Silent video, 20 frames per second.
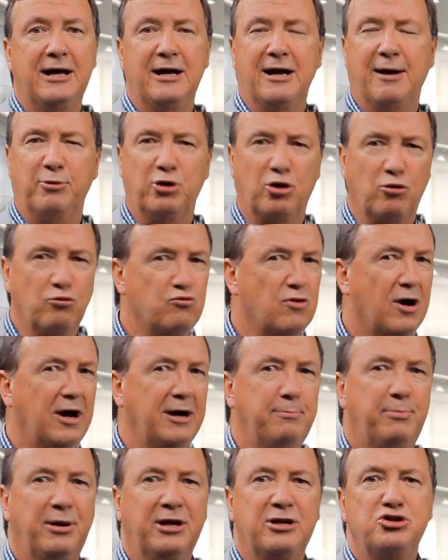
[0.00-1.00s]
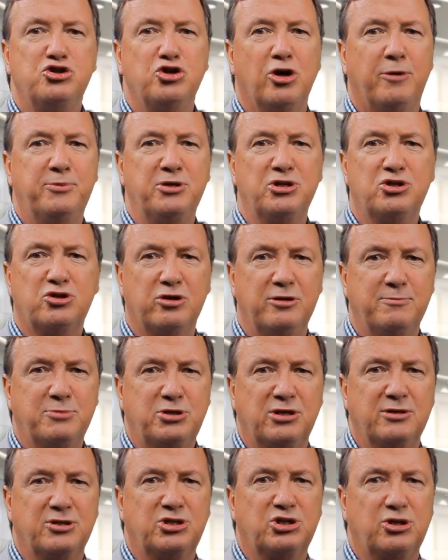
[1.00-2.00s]
I'm going to write better job
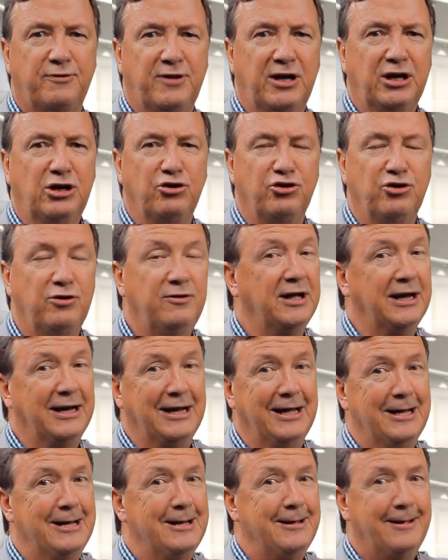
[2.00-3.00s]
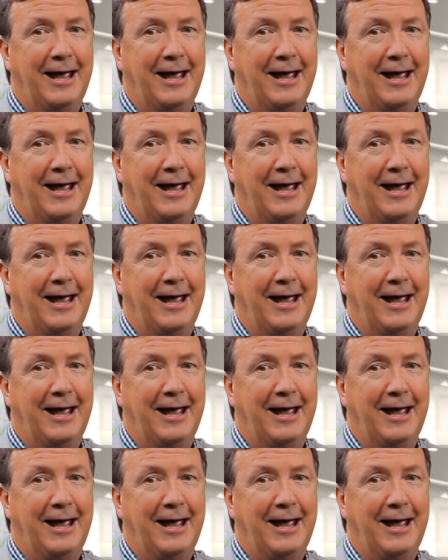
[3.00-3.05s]
descriptions so they can do that.